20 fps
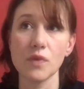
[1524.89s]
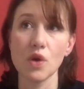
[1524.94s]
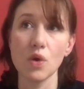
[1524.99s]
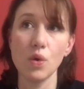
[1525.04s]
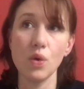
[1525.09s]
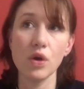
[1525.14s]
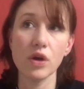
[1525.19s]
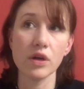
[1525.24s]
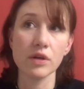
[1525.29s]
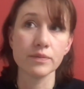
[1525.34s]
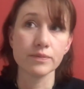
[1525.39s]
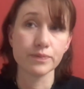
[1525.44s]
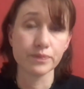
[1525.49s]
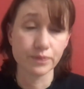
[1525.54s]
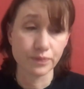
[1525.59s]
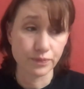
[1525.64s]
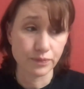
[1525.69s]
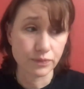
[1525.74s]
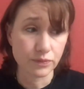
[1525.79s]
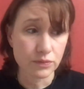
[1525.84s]
or
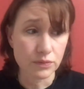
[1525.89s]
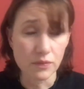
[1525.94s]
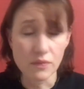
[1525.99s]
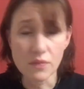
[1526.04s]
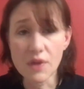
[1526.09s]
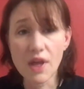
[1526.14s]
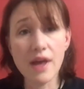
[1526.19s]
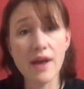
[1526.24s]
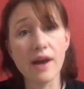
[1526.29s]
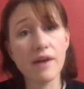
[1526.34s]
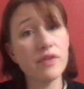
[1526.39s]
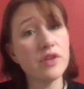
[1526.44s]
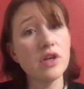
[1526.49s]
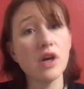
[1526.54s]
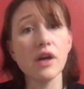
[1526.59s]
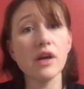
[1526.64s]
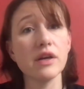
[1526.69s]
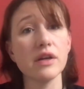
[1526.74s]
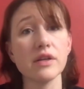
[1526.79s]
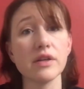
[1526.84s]
have the
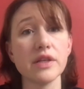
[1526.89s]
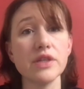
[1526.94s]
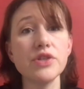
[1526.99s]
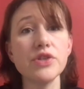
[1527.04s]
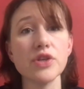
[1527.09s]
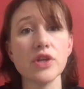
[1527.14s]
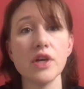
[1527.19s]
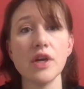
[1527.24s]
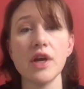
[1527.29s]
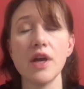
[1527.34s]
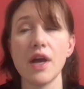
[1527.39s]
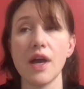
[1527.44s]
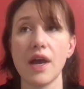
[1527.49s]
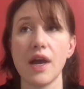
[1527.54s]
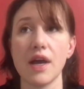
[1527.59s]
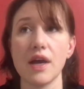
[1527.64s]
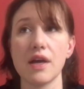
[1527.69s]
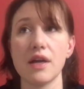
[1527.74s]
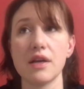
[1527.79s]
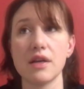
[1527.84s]
dog on a leash
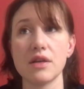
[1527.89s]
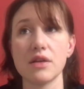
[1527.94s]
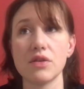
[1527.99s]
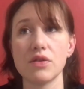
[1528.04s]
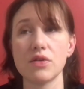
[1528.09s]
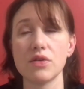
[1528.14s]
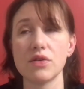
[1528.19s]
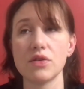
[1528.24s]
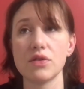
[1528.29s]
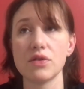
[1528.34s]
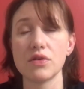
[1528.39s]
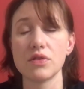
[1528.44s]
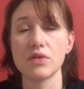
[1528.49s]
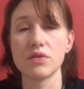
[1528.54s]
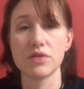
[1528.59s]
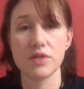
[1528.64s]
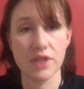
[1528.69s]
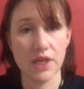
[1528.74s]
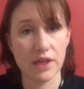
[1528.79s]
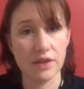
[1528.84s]
and
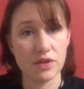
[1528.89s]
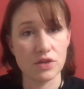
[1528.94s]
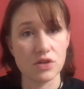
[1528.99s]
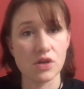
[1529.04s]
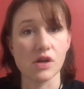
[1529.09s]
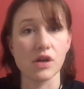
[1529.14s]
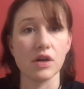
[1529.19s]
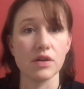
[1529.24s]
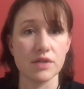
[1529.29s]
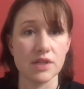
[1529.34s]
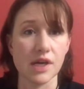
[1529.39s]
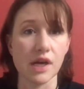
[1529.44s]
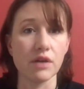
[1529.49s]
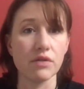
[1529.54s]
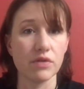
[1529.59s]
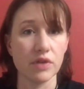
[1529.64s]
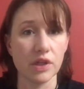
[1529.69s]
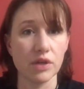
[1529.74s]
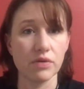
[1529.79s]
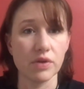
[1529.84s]
take the dog outside
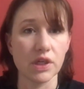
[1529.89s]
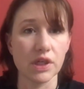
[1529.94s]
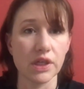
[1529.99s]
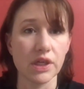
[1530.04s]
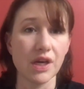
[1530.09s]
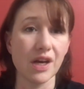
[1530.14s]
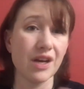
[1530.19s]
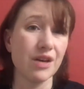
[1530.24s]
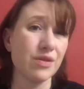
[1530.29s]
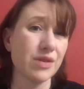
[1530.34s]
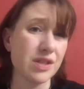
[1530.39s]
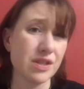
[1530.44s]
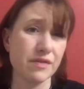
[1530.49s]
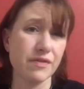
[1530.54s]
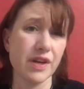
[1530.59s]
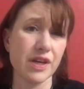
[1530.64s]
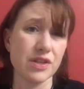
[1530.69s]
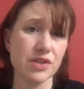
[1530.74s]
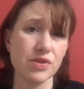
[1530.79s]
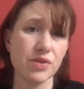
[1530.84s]
really quickly. I always
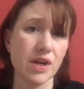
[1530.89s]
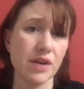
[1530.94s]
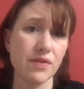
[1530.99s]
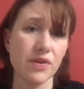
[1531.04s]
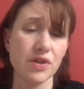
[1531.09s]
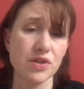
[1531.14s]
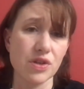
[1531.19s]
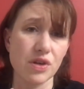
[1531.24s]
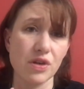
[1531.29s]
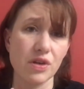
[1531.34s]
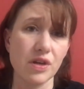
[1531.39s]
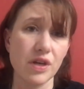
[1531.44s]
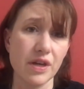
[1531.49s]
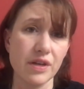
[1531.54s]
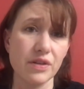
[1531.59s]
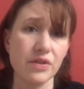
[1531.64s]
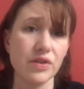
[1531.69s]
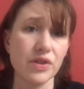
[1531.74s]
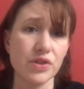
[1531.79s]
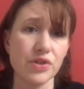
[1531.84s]
advise you having a dog
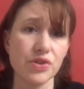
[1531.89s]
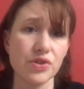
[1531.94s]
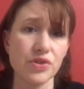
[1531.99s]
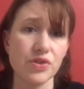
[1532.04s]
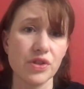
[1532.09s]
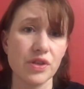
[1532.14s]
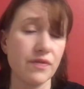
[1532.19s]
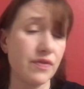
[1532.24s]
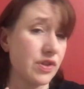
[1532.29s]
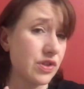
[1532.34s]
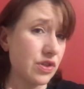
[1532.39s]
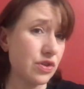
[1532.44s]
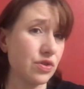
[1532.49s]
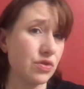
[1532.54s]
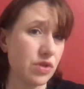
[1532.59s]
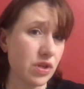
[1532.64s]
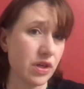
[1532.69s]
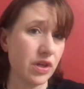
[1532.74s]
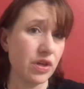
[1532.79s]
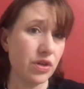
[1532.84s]
on a leash. If it's a new
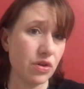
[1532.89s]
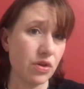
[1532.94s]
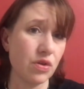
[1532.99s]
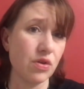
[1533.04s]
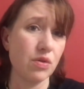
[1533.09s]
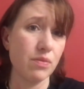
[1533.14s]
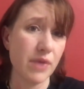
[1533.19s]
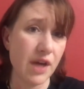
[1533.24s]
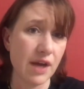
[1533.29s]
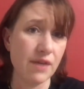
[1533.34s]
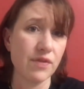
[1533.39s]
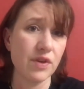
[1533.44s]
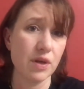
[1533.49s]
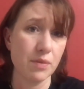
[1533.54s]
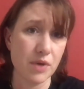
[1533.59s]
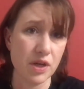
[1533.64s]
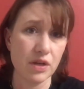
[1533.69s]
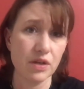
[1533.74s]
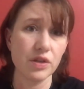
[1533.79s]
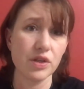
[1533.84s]
dog in your home, having
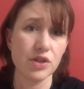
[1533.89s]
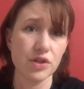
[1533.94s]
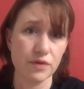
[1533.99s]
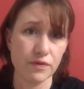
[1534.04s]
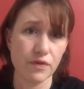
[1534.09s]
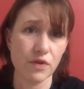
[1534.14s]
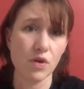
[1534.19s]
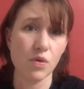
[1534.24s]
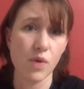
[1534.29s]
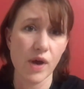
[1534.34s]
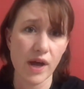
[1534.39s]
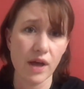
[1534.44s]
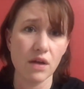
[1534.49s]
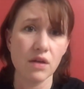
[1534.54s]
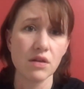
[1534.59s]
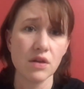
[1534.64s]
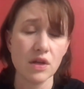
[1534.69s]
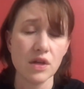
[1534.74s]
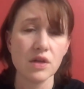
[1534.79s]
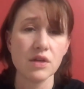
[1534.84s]
him on a leash for a while,
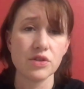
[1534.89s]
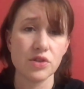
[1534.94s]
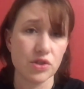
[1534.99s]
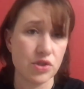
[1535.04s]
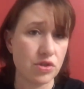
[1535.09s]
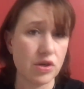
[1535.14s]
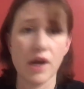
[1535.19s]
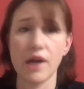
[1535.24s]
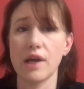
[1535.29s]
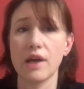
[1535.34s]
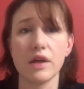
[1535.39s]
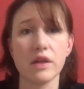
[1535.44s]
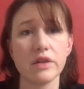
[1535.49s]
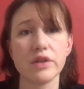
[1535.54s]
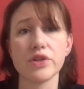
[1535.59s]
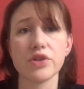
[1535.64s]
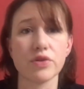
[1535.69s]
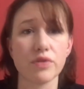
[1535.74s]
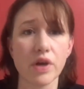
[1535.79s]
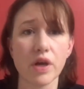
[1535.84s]
just dragging a
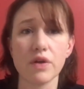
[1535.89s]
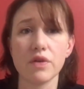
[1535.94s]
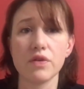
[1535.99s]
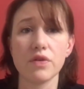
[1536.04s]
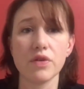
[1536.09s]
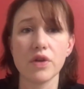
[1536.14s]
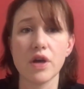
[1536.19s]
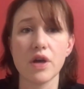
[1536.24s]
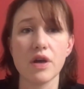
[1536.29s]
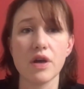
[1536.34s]
leash around.